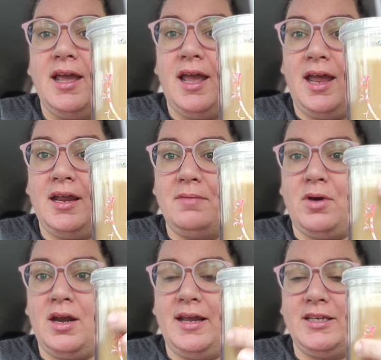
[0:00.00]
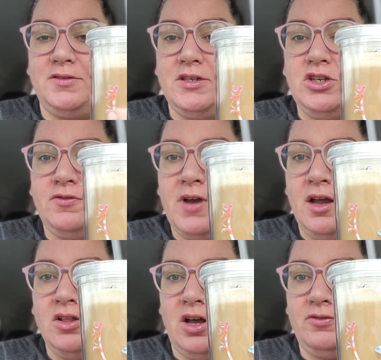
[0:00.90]
and I bought an SVG
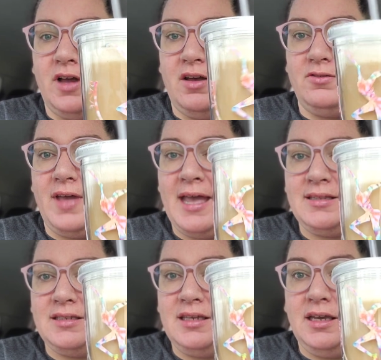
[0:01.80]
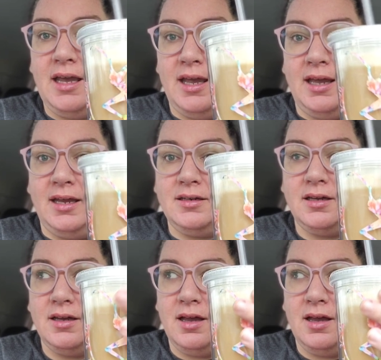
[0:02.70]
file off of Etsy and